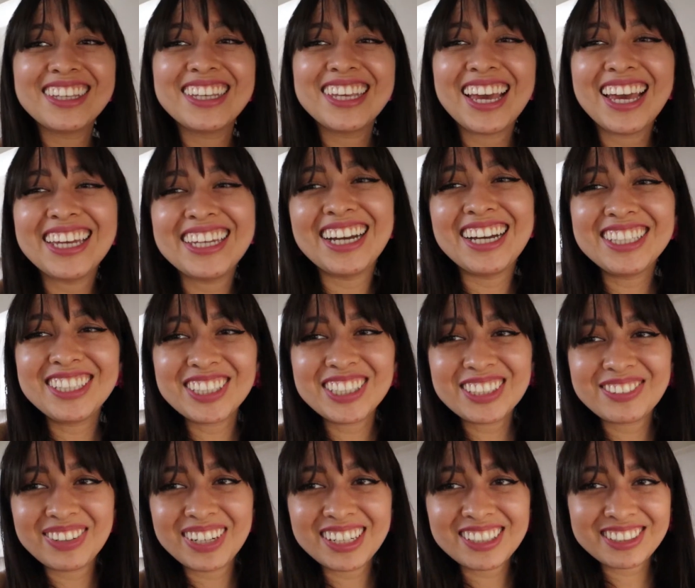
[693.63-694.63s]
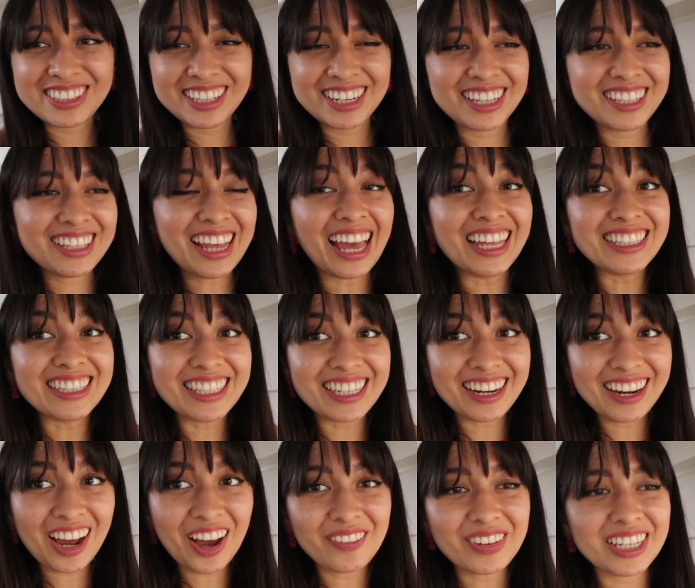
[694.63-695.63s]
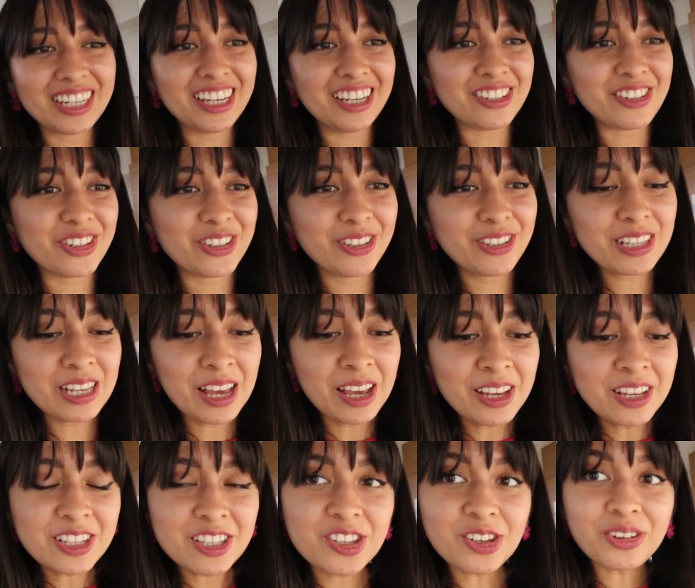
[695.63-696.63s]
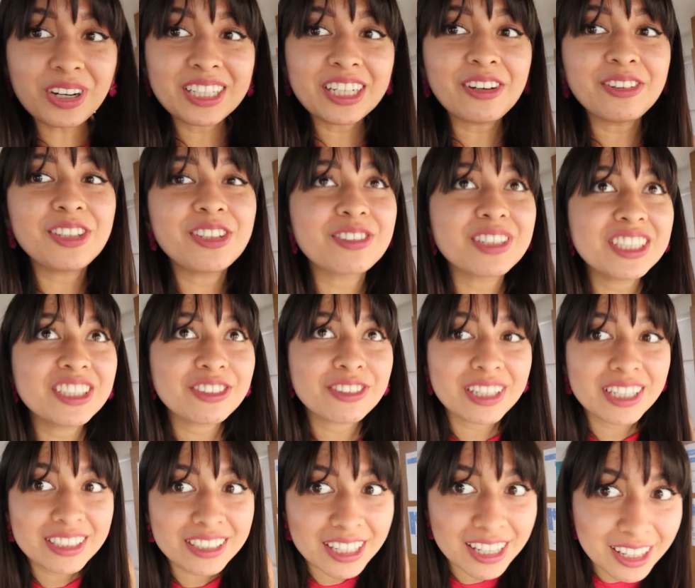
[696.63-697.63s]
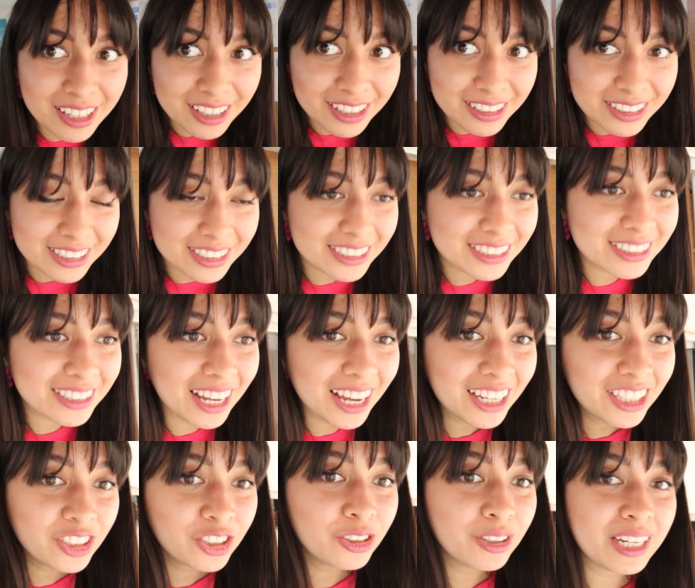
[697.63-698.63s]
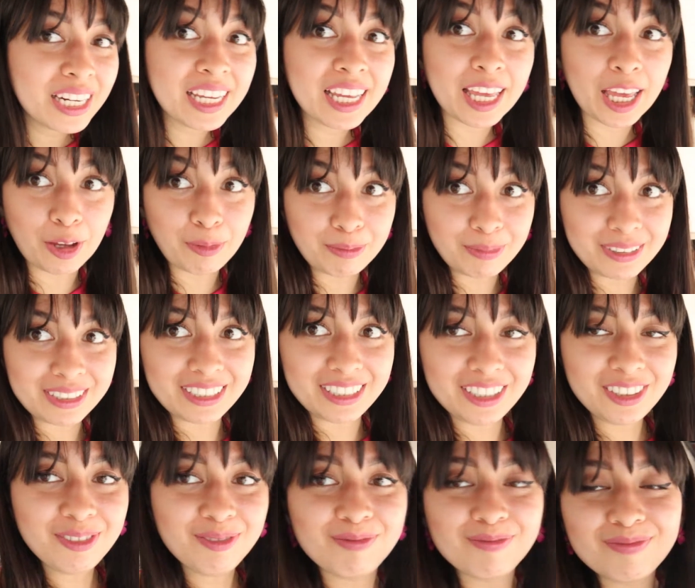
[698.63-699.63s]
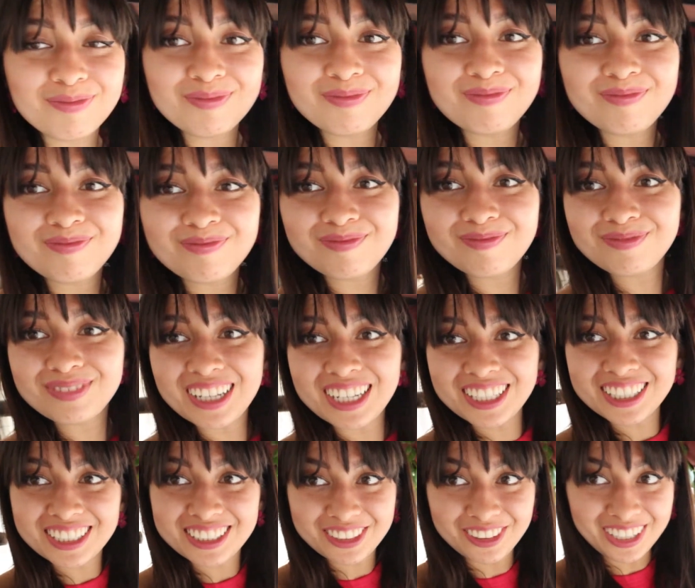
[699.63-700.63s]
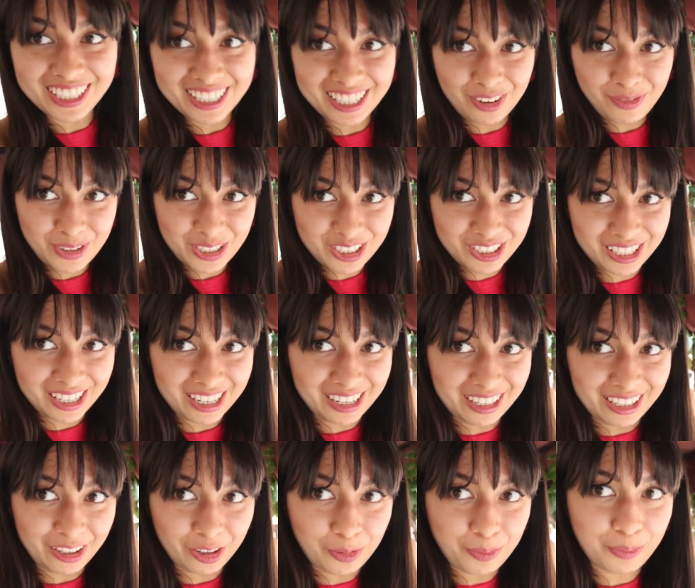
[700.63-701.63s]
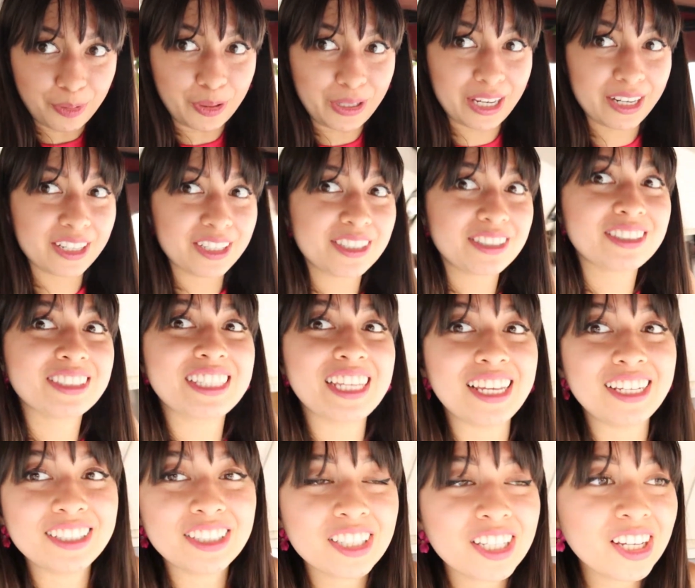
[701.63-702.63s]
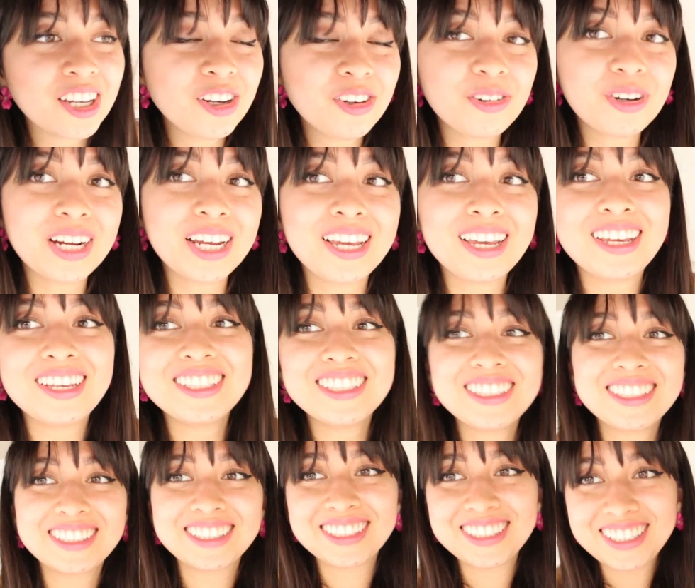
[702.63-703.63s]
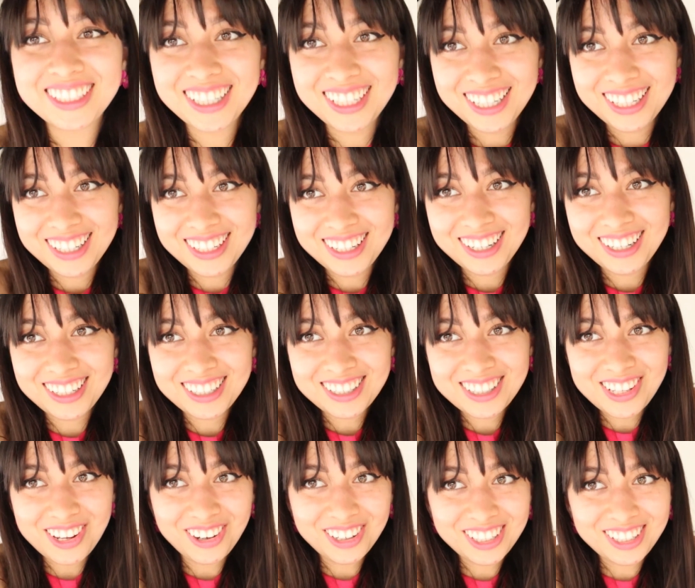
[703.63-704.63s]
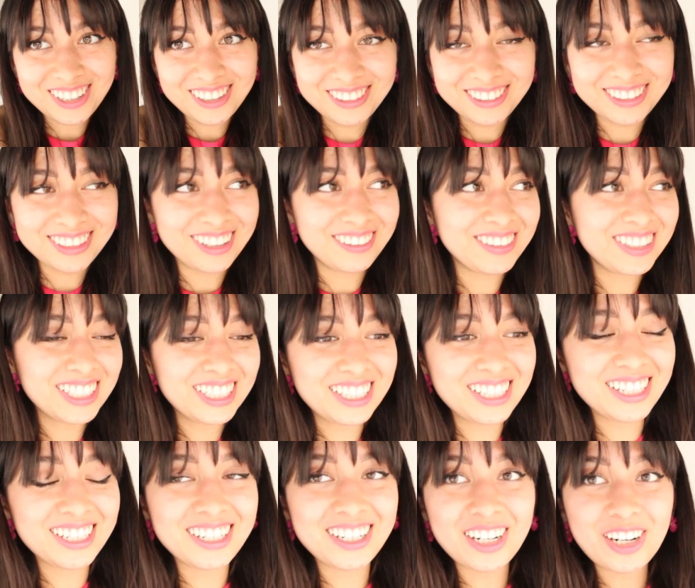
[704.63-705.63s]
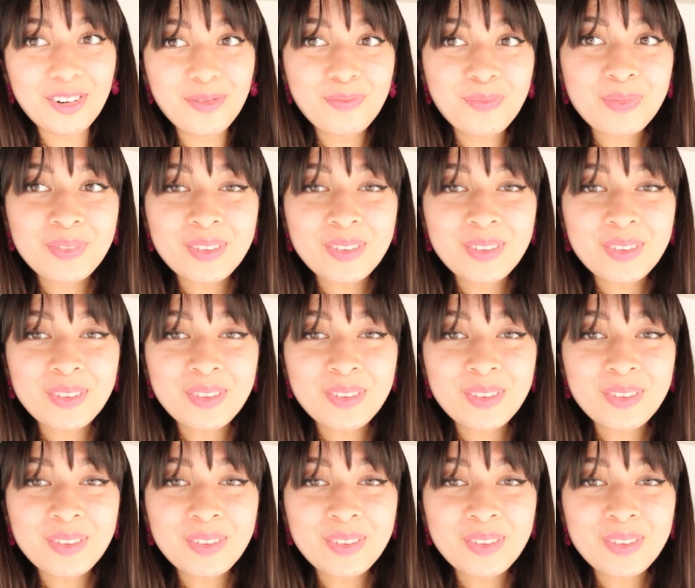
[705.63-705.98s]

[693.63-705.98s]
Yay, I just finished eating, didn't have any issues. So right now the restaurant is actually empty, so I can appreciate a little better the terrace. It is so cute over here.